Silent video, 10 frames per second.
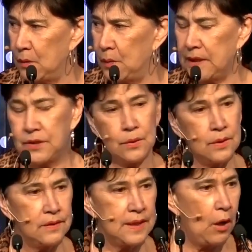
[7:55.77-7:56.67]
we
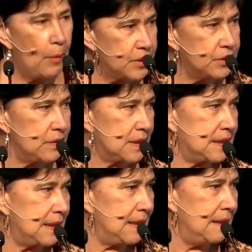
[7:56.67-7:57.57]
took the
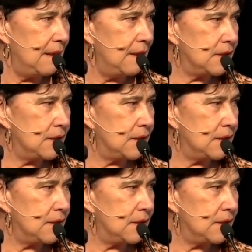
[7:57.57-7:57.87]
opportunity